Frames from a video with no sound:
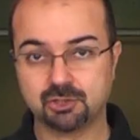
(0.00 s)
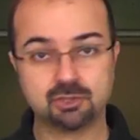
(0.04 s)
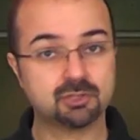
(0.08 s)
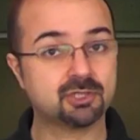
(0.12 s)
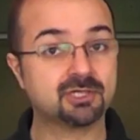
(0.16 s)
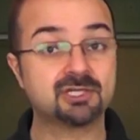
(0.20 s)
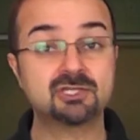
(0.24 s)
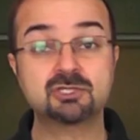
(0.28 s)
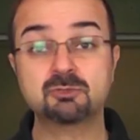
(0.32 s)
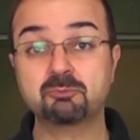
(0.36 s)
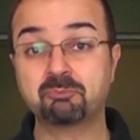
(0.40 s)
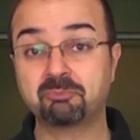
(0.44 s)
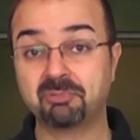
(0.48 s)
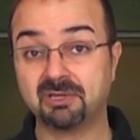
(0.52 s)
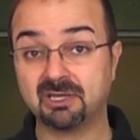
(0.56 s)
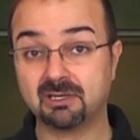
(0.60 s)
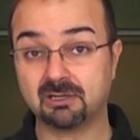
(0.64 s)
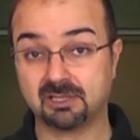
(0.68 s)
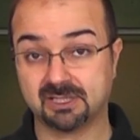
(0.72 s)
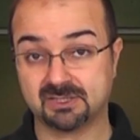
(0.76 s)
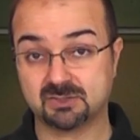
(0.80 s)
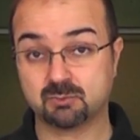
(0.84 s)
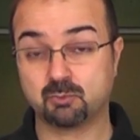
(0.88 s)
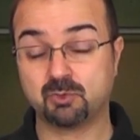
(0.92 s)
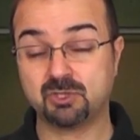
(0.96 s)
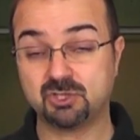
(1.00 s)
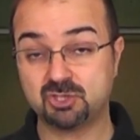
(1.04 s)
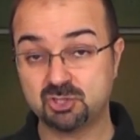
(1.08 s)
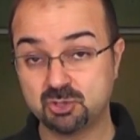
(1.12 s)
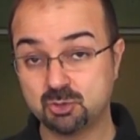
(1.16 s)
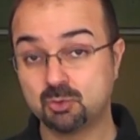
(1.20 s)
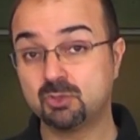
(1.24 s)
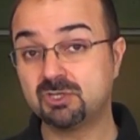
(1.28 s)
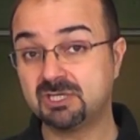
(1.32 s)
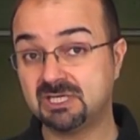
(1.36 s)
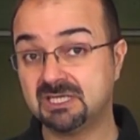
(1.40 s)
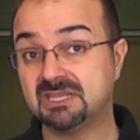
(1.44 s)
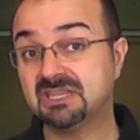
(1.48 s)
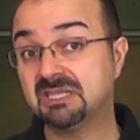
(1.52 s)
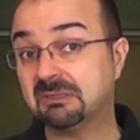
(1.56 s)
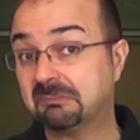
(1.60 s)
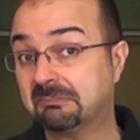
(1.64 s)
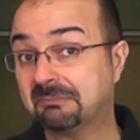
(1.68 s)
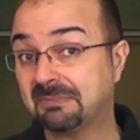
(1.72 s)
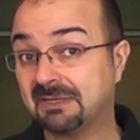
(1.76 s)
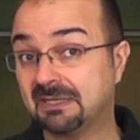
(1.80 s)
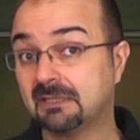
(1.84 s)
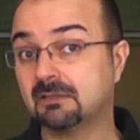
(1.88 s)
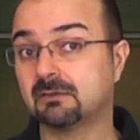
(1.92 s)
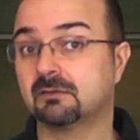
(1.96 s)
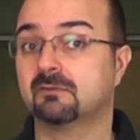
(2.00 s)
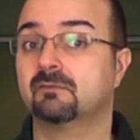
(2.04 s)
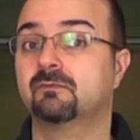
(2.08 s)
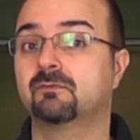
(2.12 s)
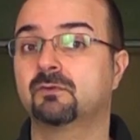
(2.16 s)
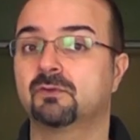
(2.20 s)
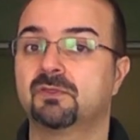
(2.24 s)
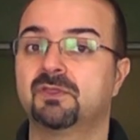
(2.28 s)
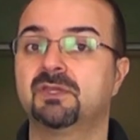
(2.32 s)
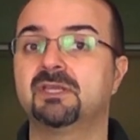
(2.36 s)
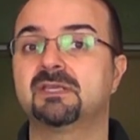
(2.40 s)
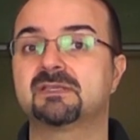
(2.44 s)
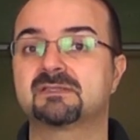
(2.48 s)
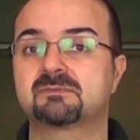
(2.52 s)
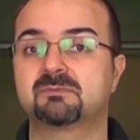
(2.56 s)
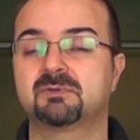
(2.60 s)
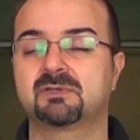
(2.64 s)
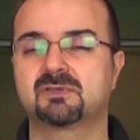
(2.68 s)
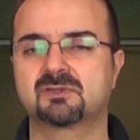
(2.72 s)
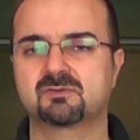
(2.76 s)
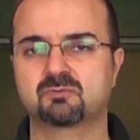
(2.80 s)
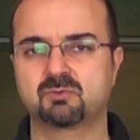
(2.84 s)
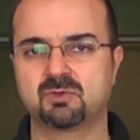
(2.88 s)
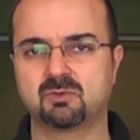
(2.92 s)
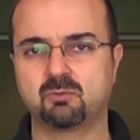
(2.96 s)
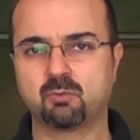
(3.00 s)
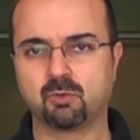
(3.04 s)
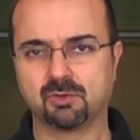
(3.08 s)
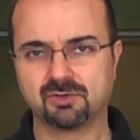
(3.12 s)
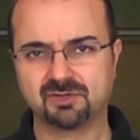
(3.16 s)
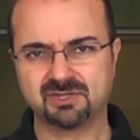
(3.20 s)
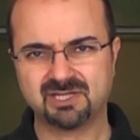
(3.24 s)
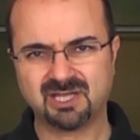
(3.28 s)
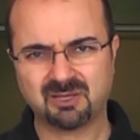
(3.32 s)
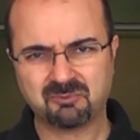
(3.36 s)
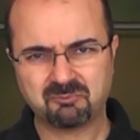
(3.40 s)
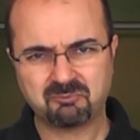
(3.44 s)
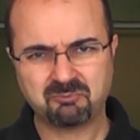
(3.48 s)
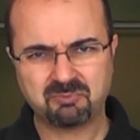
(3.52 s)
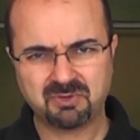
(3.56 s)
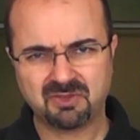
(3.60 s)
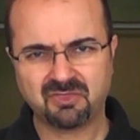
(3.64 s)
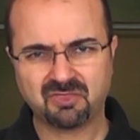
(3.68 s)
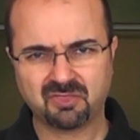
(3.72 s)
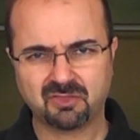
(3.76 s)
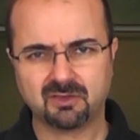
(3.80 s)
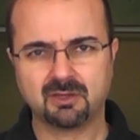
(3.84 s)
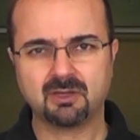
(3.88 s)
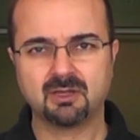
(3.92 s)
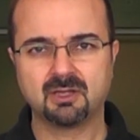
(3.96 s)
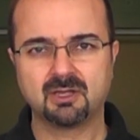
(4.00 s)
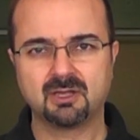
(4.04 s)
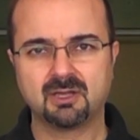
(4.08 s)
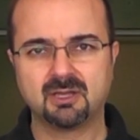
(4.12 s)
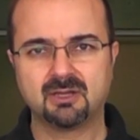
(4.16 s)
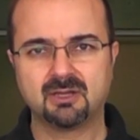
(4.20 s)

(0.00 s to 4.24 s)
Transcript: You don't need to peel it. We do need the peel for this because we want that pithy